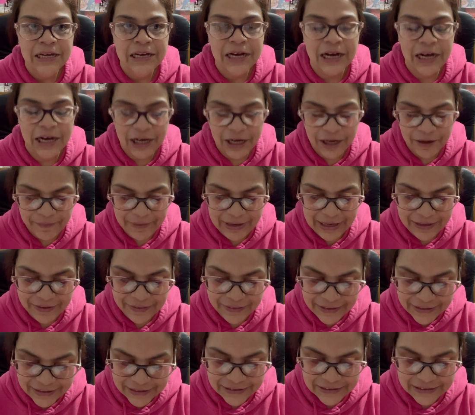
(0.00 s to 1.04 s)
And
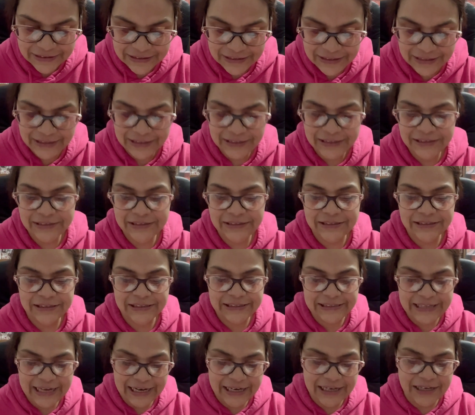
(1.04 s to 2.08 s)
this is the
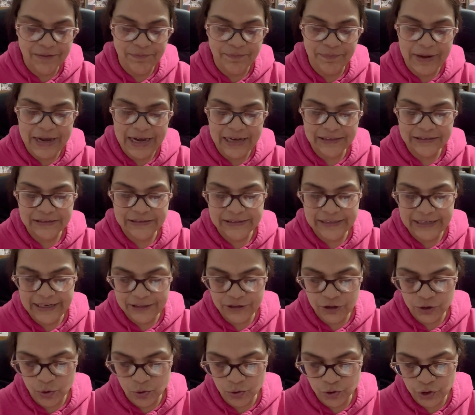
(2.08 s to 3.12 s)
second box that I
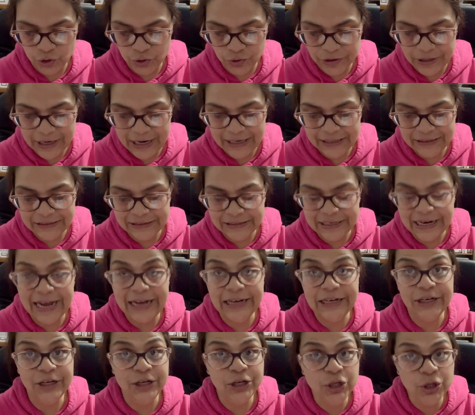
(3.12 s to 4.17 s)
told you guys that I
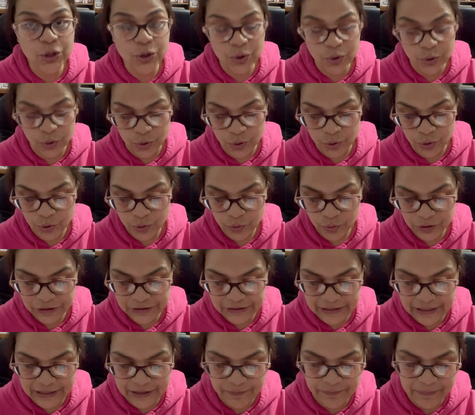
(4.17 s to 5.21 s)
knew was
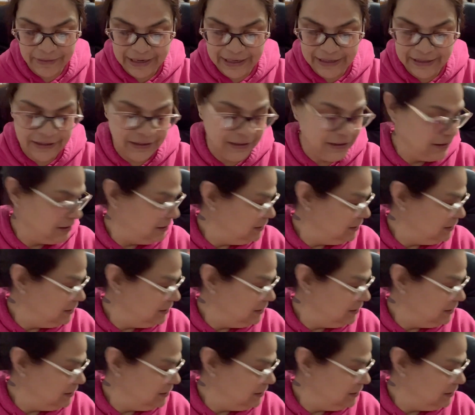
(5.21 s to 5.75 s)
in my